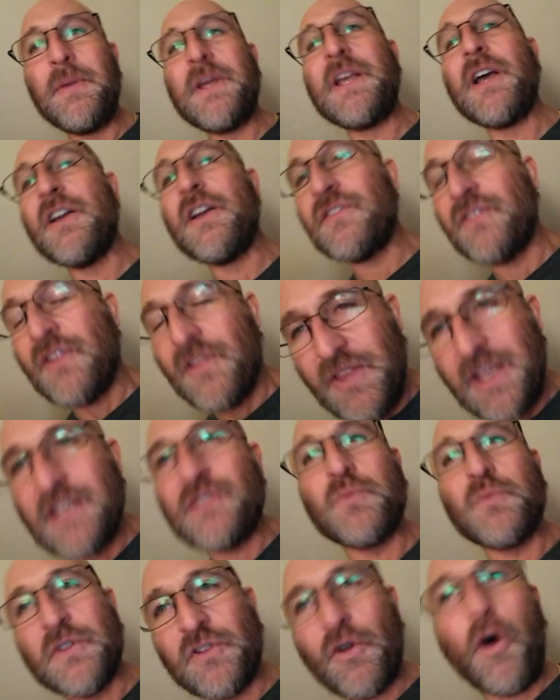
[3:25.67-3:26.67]
because
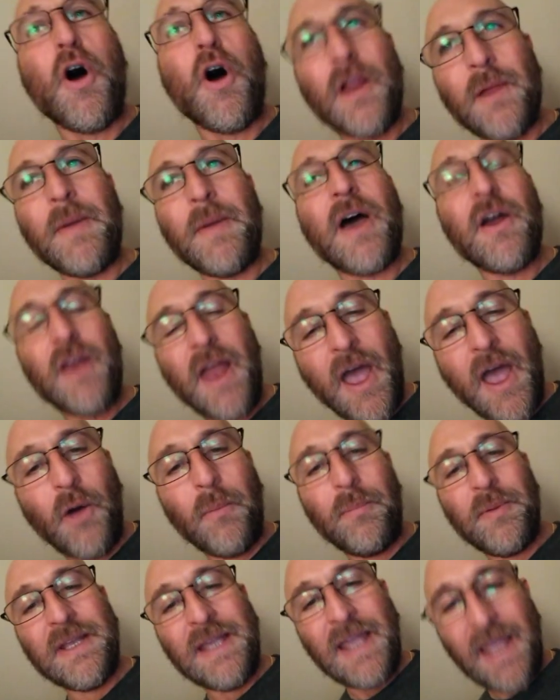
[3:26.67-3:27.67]
this was all about
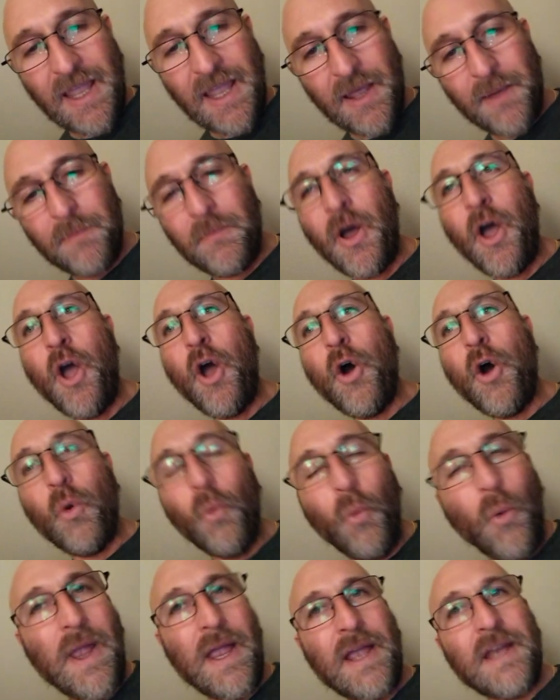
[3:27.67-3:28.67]
helping him
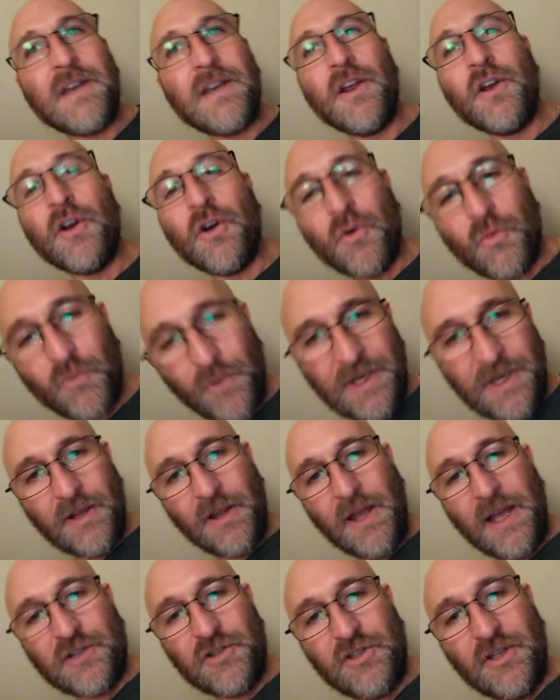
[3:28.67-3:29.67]
win
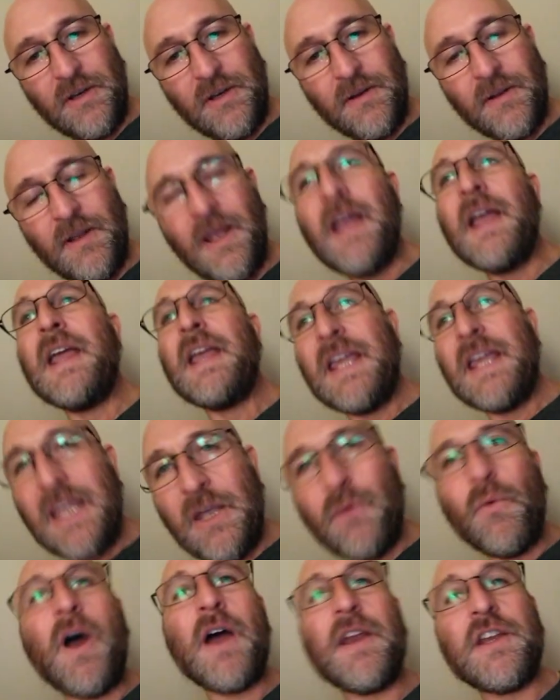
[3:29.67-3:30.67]
re-election.
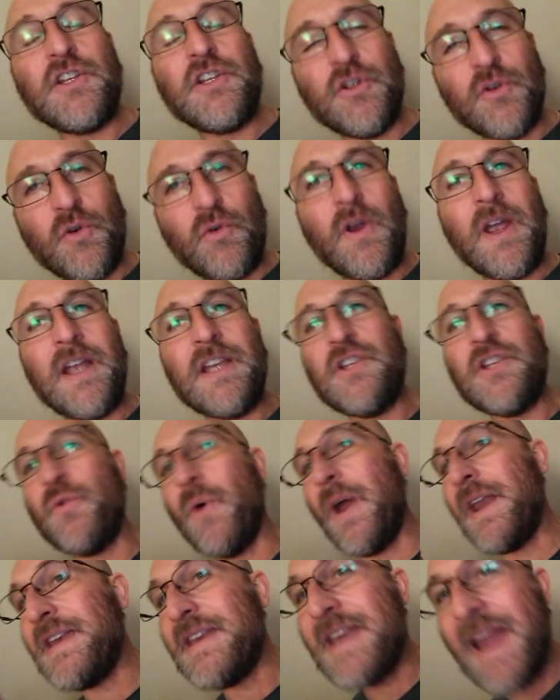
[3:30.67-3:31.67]
He wanted Ukraine
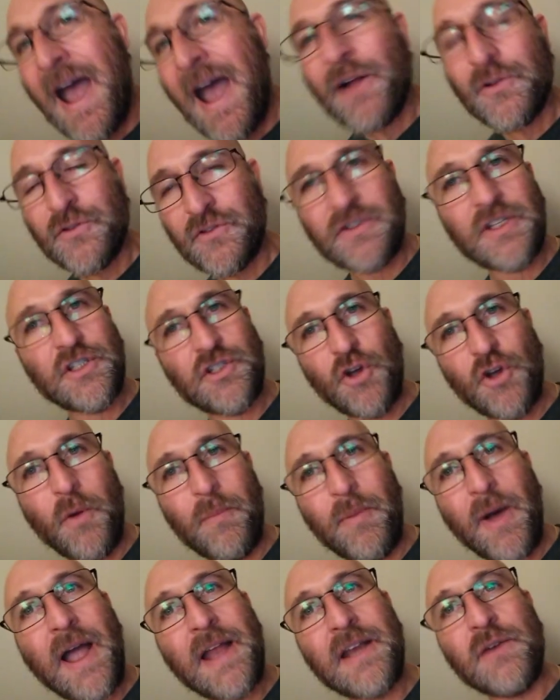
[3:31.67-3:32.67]
to announce that
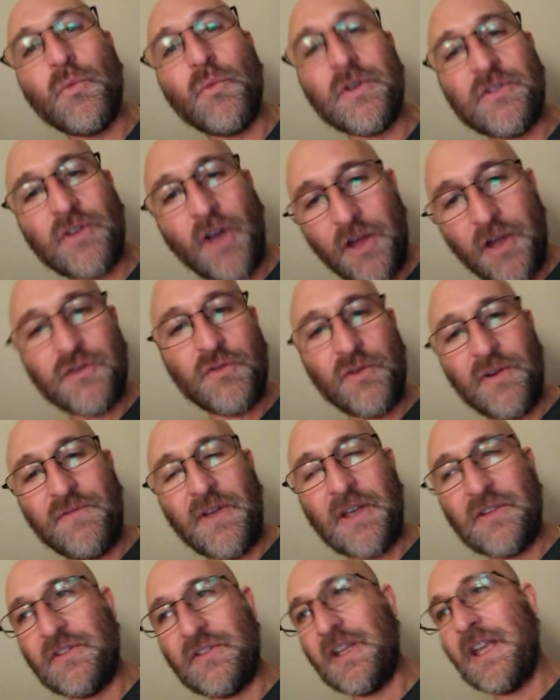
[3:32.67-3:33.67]
Joe Biden was under
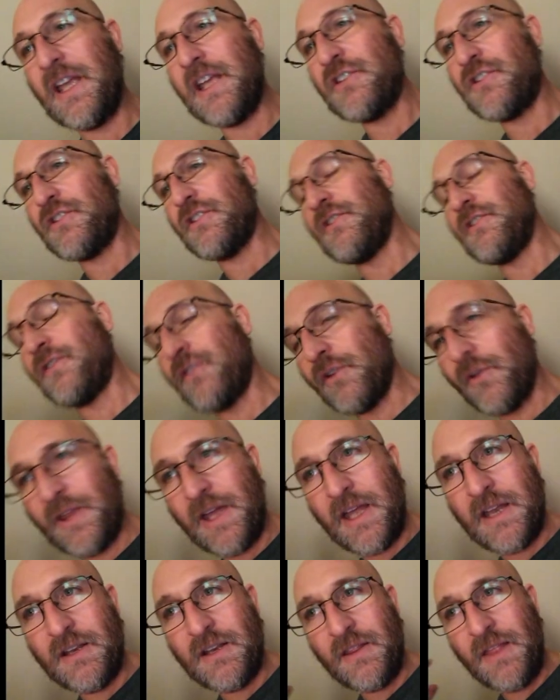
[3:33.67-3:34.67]
investigation so
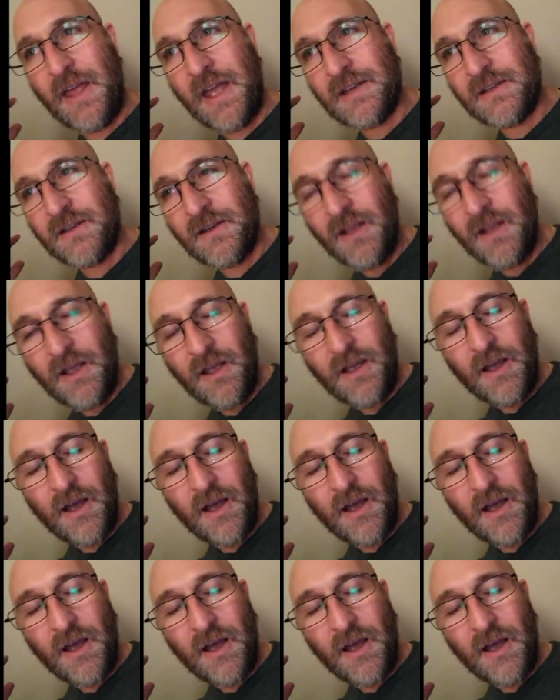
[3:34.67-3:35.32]
that